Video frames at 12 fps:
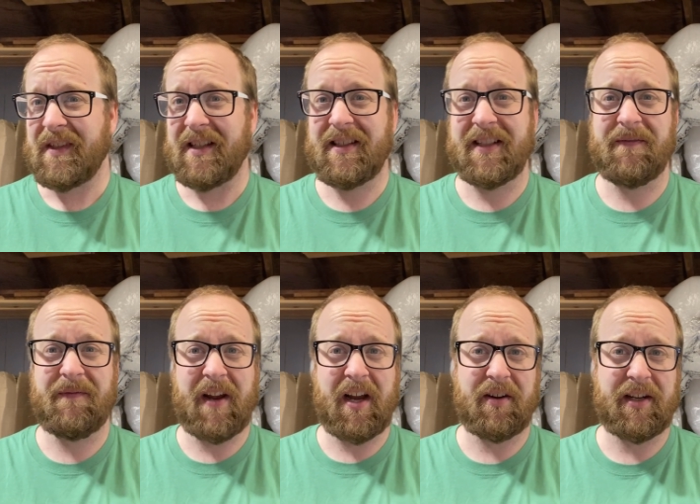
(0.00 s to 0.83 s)
So it's
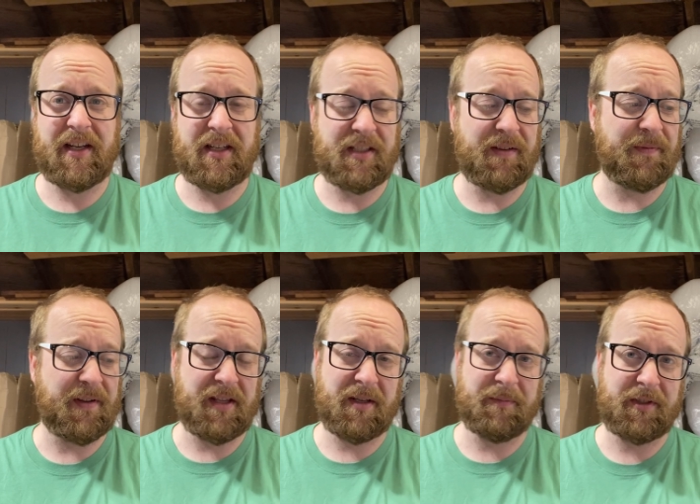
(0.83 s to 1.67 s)
very easy for
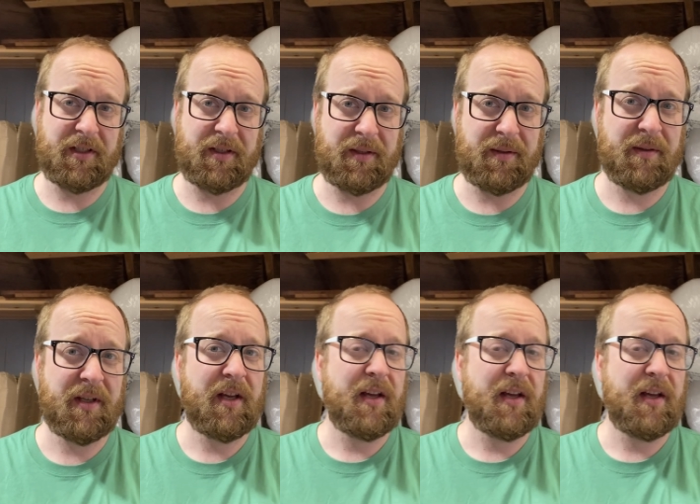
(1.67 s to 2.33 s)
them to do.